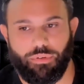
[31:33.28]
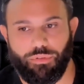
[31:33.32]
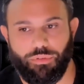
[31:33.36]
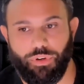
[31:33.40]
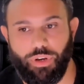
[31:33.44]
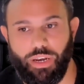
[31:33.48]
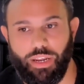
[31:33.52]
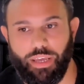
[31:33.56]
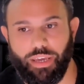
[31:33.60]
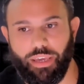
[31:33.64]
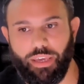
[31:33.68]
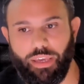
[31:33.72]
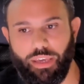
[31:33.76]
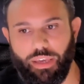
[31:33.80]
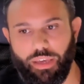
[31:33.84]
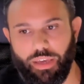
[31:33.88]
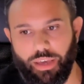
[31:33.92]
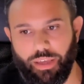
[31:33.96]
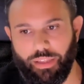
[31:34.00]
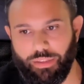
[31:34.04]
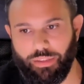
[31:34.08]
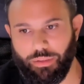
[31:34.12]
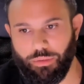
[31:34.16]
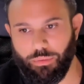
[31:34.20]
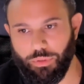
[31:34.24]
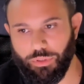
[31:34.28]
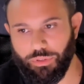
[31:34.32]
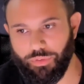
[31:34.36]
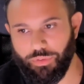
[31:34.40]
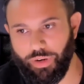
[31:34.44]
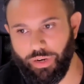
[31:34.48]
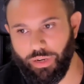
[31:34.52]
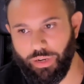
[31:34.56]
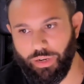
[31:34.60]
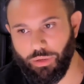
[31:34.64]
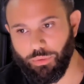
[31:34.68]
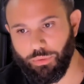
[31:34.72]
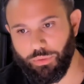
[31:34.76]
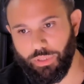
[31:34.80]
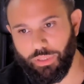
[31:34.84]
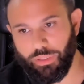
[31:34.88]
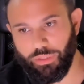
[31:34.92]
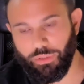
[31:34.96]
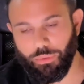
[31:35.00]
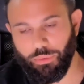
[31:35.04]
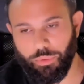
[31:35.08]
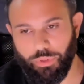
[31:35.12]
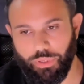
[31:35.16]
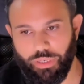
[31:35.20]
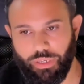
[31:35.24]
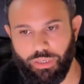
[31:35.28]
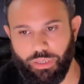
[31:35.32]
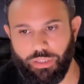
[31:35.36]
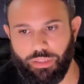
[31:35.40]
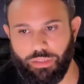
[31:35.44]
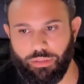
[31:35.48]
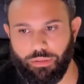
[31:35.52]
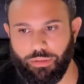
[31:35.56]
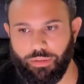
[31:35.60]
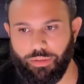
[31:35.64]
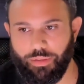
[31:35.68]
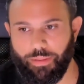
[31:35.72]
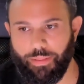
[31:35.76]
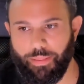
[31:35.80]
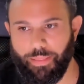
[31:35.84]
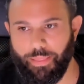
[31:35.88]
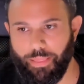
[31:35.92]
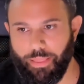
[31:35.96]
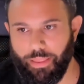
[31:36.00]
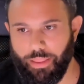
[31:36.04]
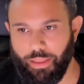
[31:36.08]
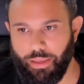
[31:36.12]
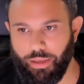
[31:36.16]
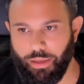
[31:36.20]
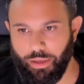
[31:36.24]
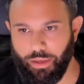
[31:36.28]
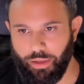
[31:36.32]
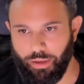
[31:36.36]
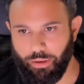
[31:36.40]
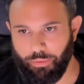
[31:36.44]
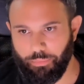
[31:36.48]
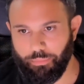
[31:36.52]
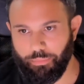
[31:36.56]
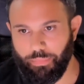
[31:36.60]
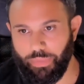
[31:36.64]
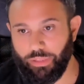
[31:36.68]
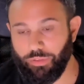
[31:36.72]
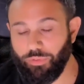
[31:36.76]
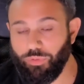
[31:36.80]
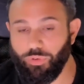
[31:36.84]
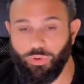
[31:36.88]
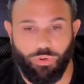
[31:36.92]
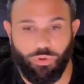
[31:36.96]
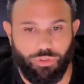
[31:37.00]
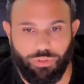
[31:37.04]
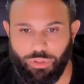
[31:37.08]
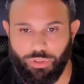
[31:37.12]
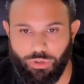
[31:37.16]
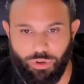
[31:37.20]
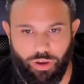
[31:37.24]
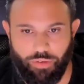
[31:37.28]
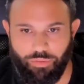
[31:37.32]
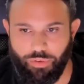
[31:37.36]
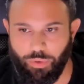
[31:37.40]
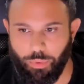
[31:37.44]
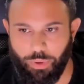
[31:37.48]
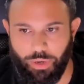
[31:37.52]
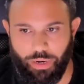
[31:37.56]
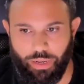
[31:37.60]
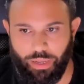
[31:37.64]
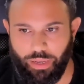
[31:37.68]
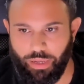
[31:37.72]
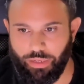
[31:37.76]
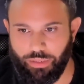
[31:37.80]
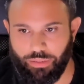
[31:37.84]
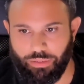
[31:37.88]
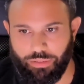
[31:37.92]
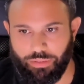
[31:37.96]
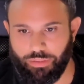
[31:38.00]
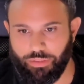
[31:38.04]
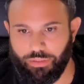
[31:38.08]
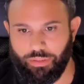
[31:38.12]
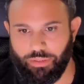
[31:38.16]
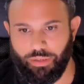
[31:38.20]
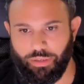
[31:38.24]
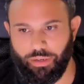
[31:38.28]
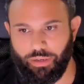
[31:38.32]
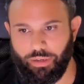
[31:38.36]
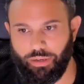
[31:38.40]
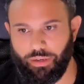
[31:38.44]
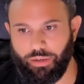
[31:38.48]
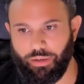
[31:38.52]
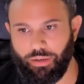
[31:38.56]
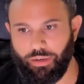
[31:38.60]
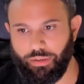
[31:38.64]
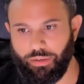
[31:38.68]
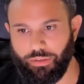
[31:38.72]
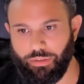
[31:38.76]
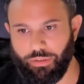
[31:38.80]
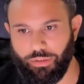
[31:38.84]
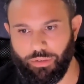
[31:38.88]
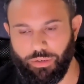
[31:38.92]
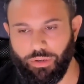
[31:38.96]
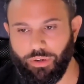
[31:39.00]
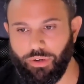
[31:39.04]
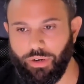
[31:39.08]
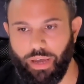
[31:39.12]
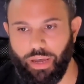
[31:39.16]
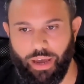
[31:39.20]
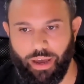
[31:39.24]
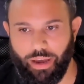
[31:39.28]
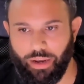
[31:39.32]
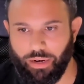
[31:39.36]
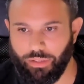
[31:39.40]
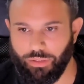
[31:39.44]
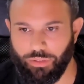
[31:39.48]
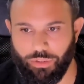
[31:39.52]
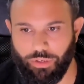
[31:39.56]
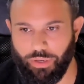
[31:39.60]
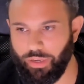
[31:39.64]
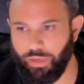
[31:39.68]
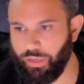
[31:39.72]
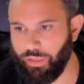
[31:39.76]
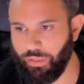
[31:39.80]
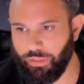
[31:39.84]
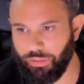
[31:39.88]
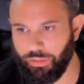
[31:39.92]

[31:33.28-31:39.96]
really key and was very good at doing it. And of course, everyone has Leonardo